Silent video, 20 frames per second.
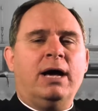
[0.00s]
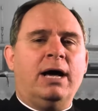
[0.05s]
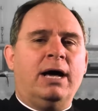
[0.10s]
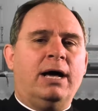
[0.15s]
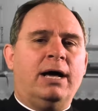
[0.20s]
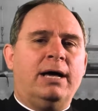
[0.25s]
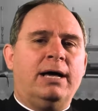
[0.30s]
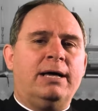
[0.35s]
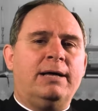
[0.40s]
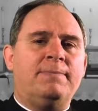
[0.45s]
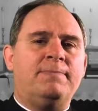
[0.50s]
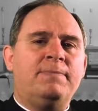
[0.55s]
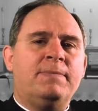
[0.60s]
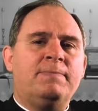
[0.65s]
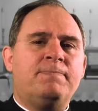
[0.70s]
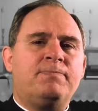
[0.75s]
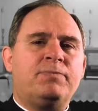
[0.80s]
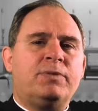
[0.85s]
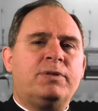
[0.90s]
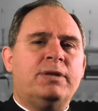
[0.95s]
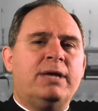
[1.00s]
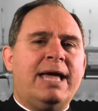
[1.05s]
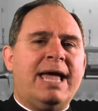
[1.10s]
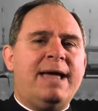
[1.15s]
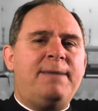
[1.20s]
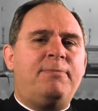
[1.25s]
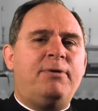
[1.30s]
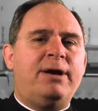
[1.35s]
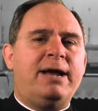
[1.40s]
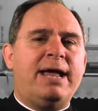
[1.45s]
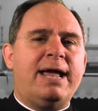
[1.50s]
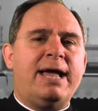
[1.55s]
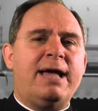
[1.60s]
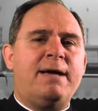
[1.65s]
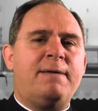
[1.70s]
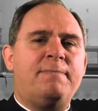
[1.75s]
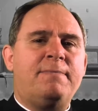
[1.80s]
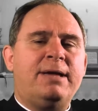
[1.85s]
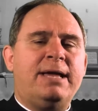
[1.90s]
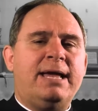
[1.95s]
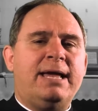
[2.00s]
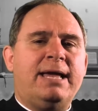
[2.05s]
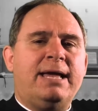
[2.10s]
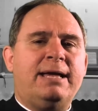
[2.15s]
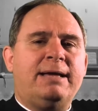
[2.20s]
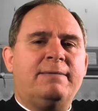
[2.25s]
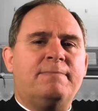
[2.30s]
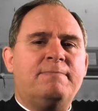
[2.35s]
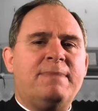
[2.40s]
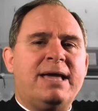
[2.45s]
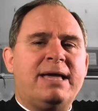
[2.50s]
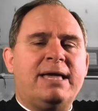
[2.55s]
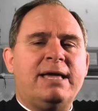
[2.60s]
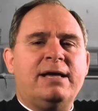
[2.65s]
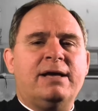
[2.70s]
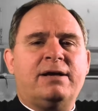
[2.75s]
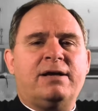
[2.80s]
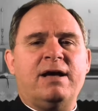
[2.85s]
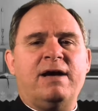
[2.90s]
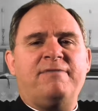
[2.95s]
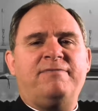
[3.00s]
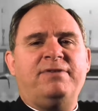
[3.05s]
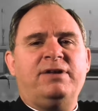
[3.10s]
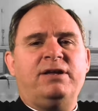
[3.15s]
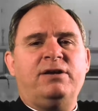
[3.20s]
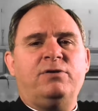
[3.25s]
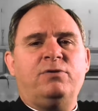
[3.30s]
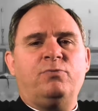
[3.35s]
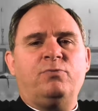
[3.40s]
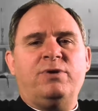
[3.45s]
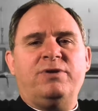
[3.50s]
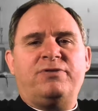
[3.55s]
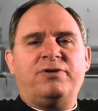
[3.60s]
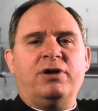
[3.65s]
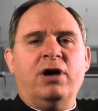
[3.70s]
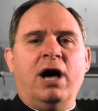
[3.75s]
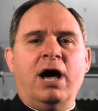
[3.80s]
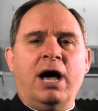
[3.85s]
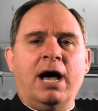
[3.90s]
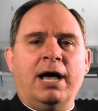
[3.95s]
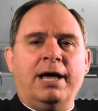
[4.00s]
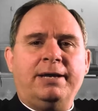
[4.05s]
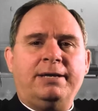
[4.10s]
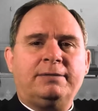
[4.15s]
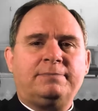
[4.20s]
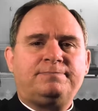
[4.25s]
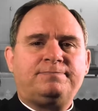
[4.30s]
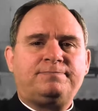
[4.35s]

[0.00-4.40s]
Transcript: uh, Abraham making a covenant with God.